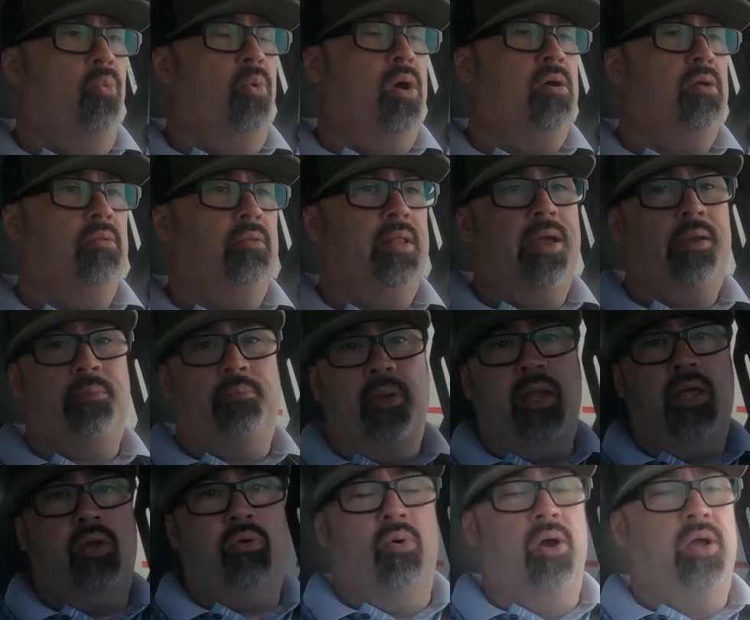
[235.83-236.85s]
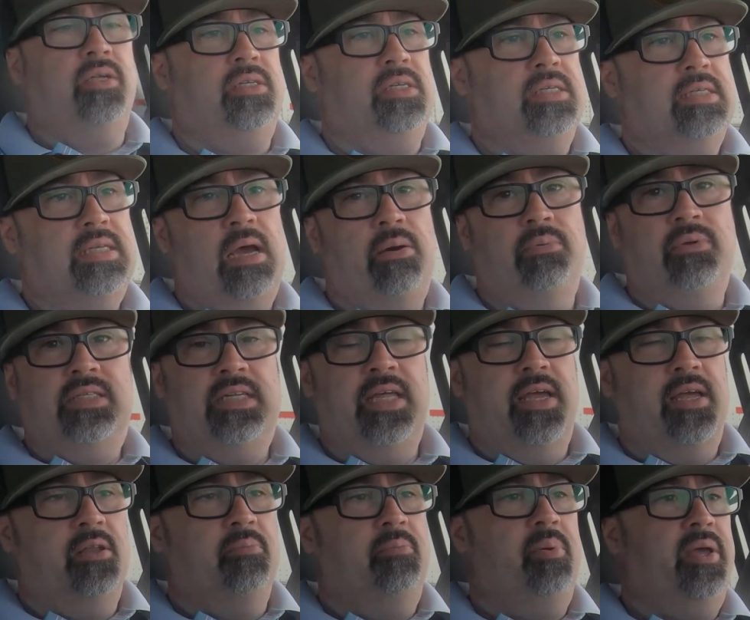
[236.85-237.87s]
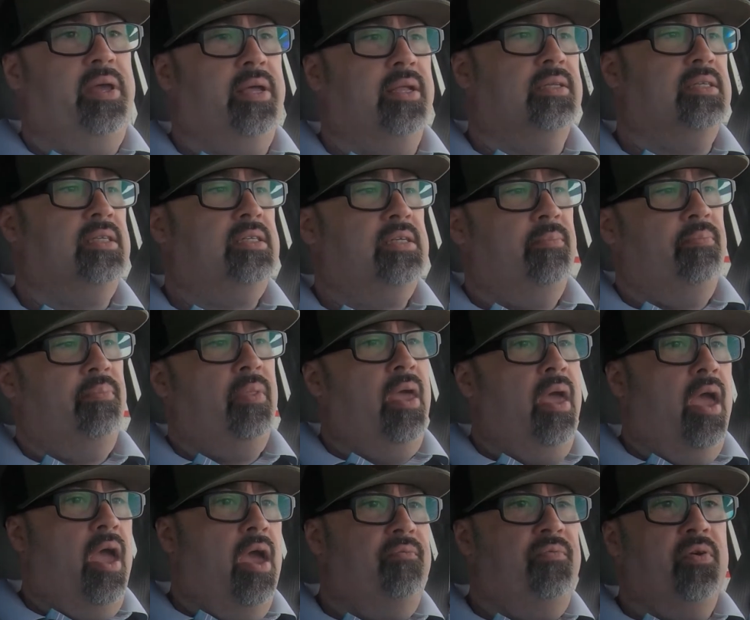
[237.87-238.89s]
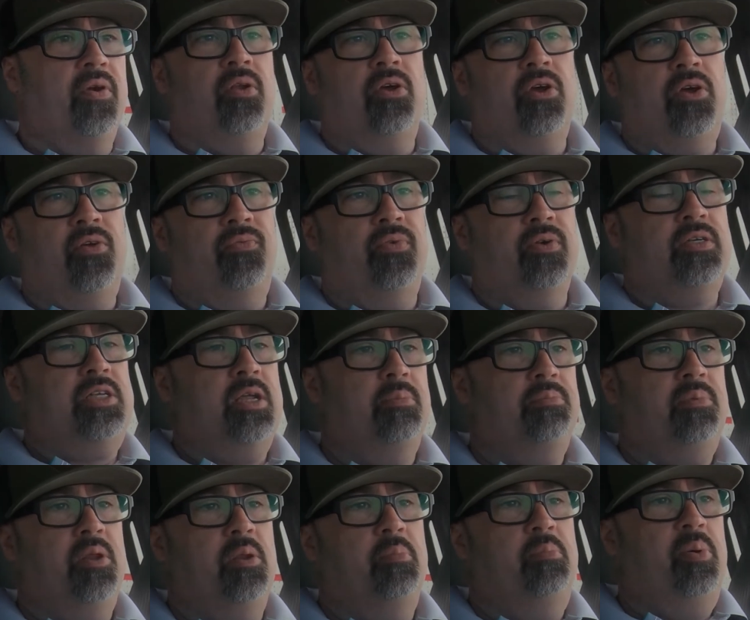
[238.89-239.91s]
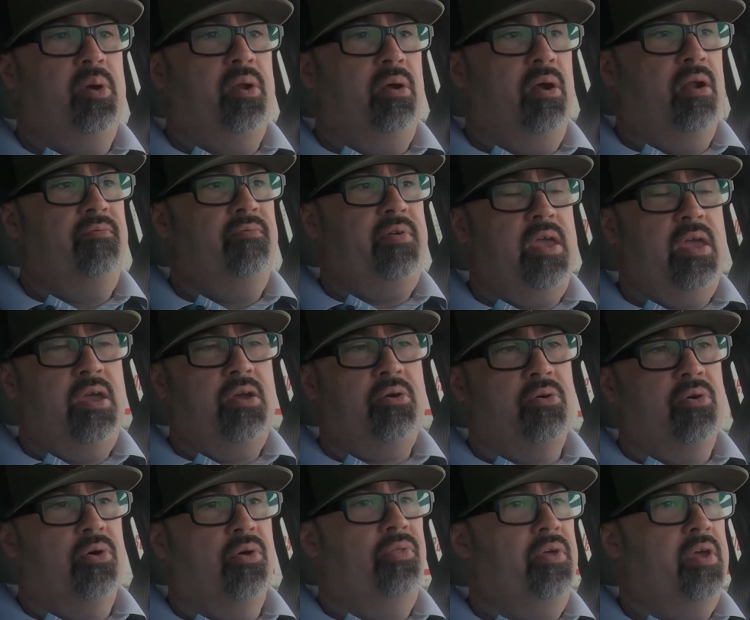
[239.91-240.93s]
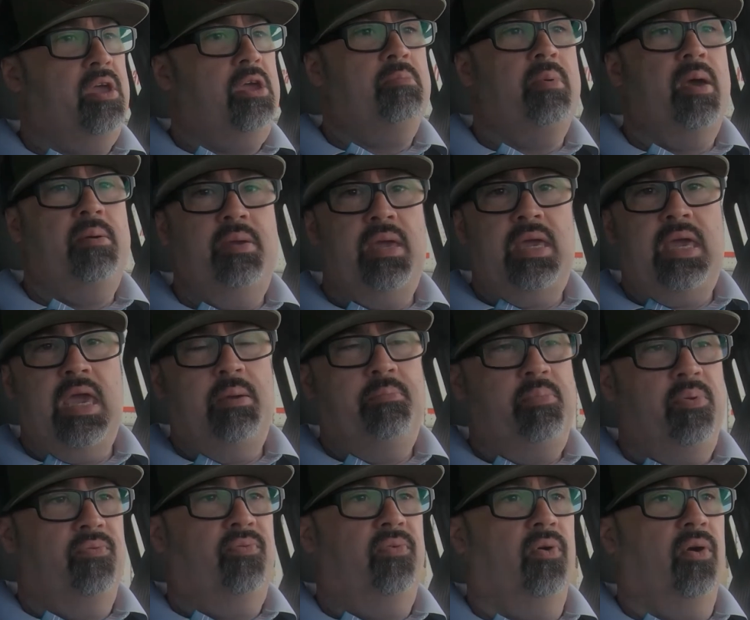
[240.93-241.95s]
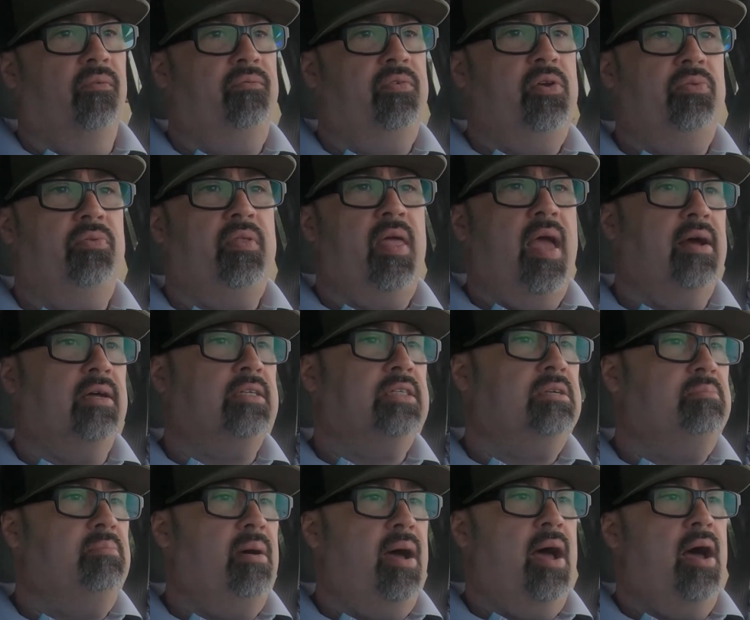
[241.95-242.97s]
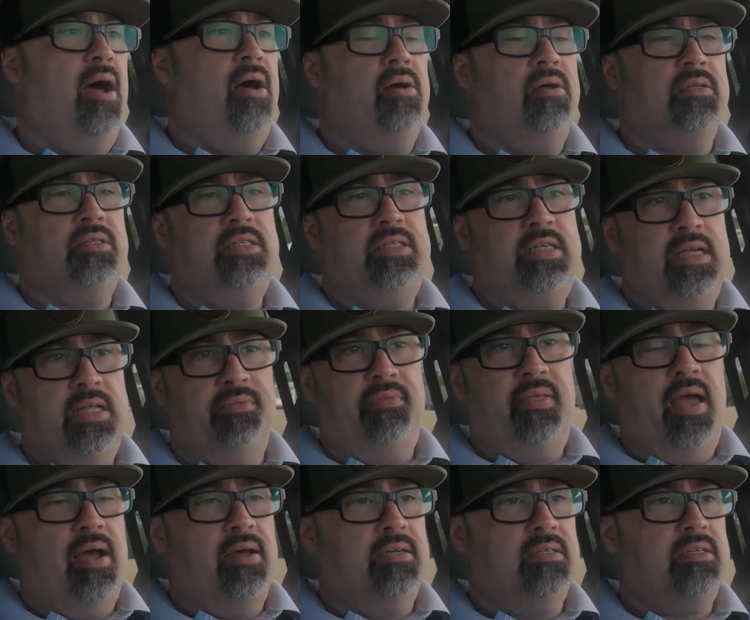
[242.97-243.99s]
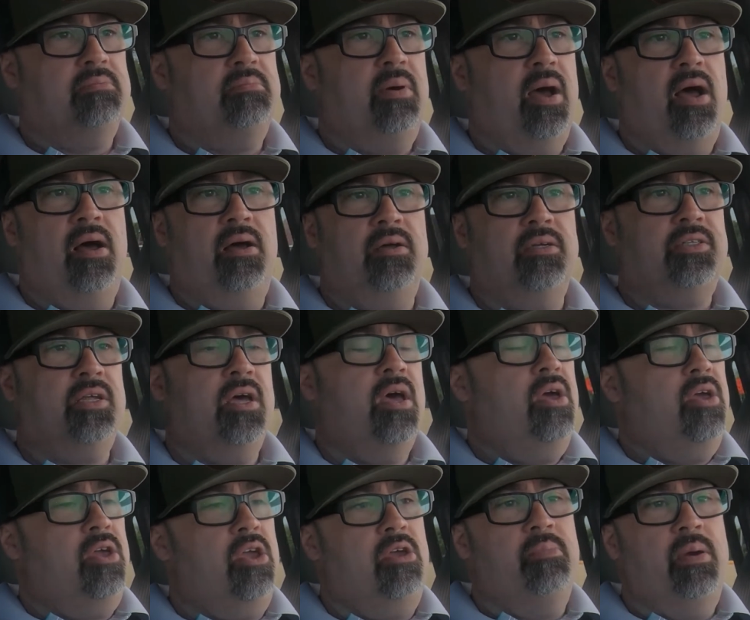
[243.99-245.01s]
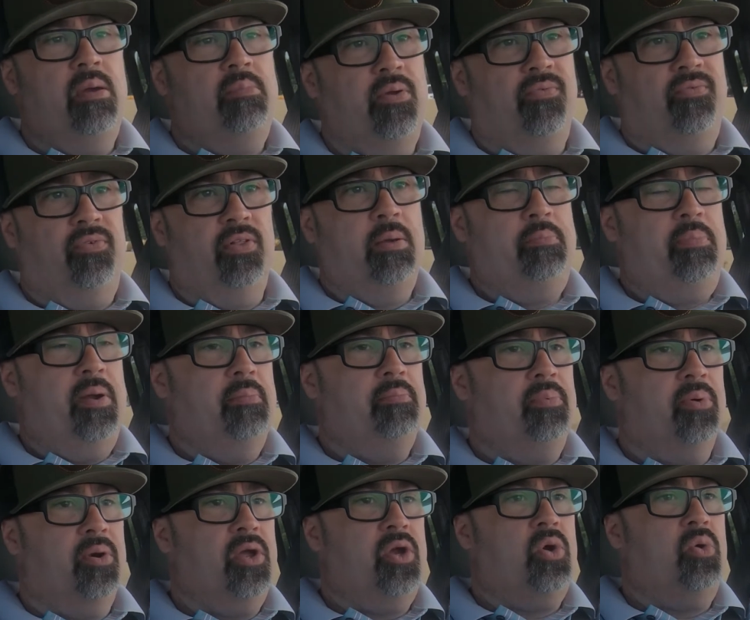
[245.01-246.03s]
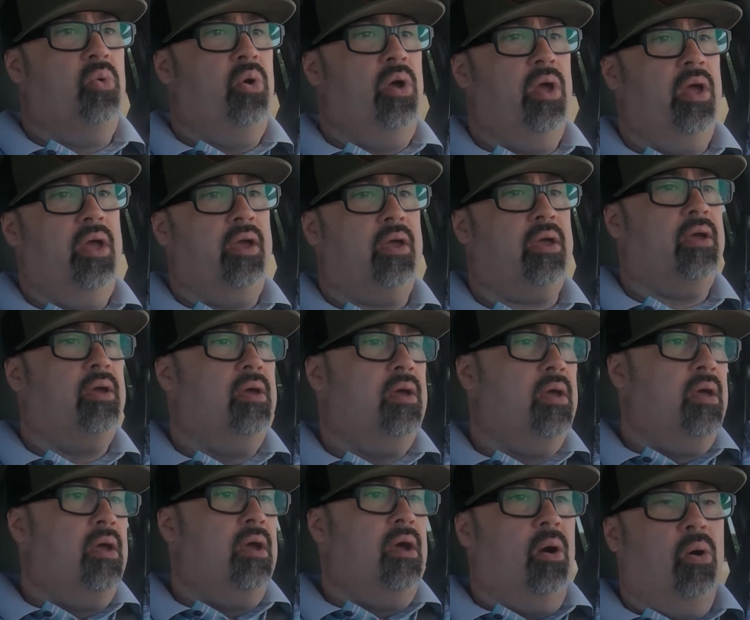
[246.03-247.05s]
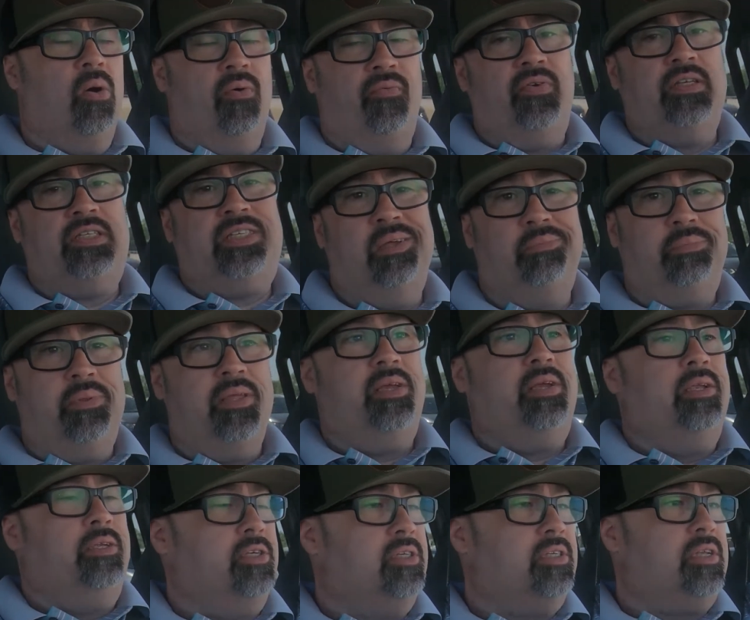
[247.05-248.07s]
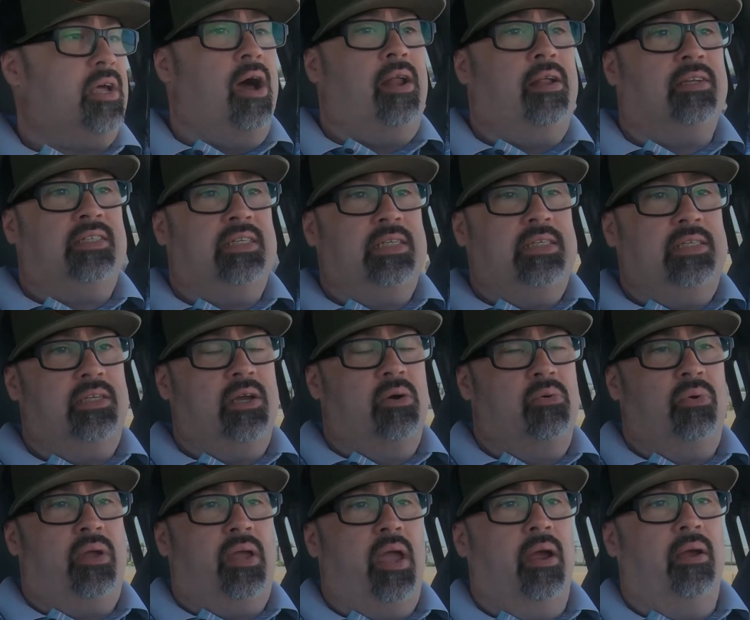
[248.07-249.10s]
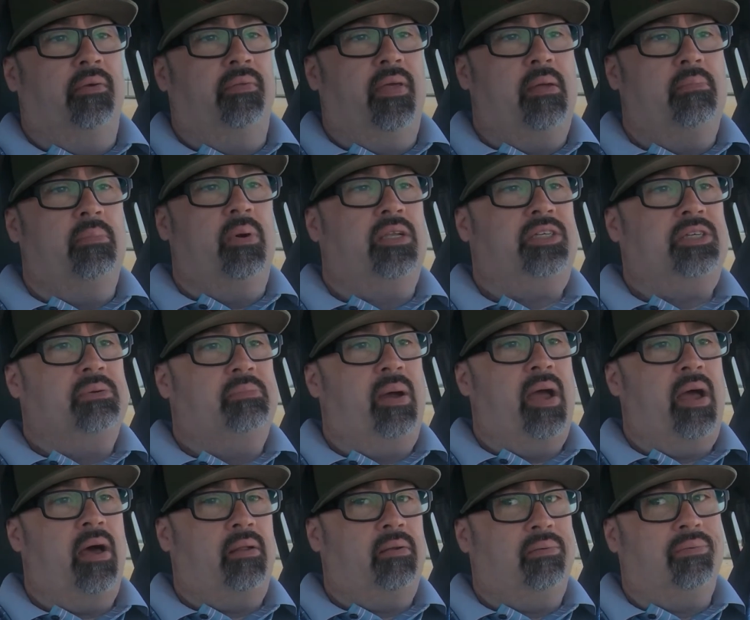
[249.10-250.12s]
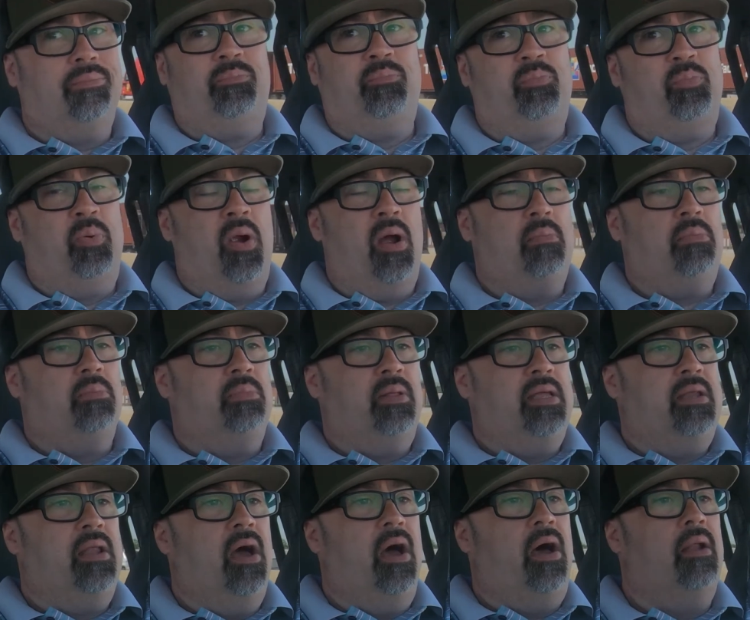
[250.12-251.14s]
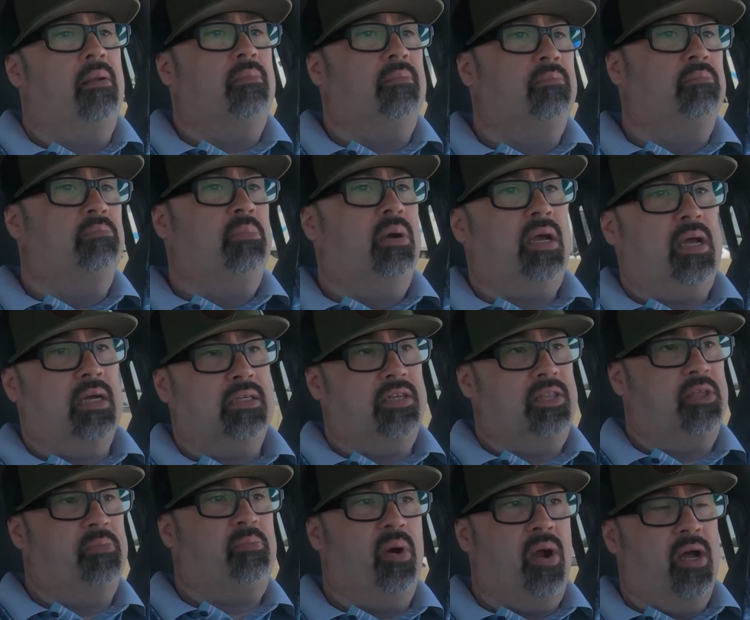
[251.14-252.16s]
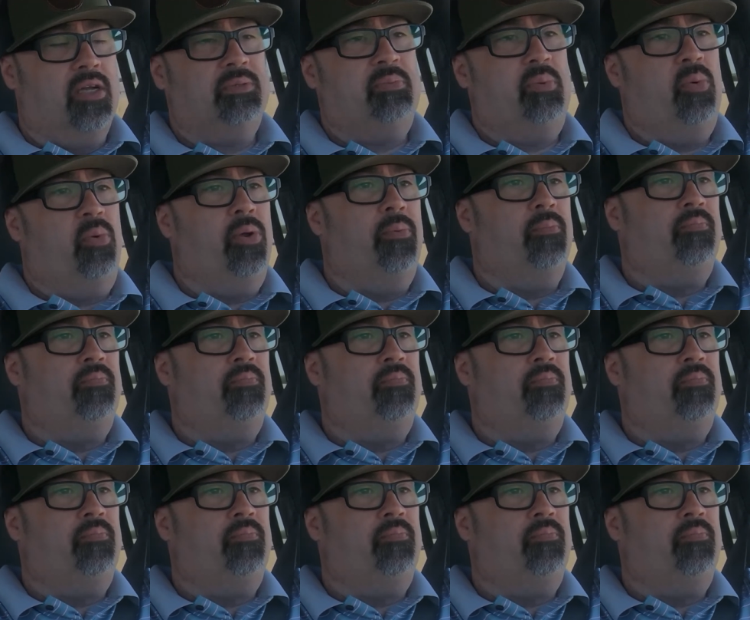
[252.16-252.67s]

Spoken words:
Well, like many questions, I would say it depends. If you're looking for something to put vehicle that you may be keeping for a few thousand miles, 10,000 miles, you may be flipping it pretty quick, or if it's something you just honestly don't care that much about, probably not, because of the price point.